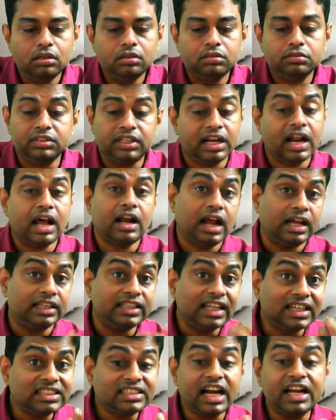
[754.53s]
There are other
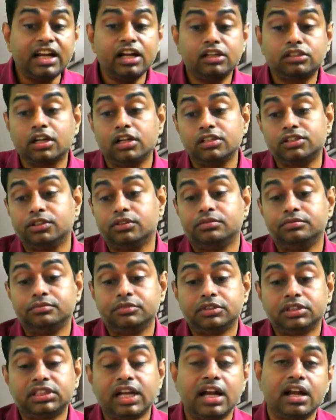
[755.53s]
standards also.
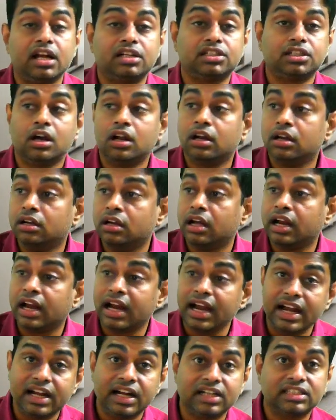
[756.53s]
Standards on
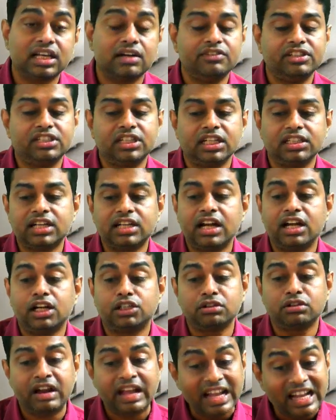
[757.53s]
related services, standards
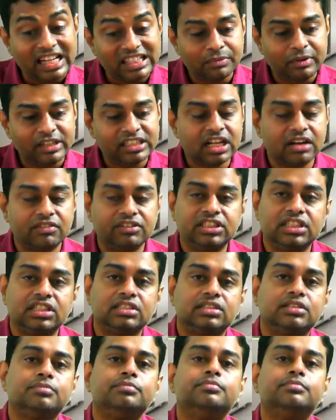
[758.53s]
on engagement services,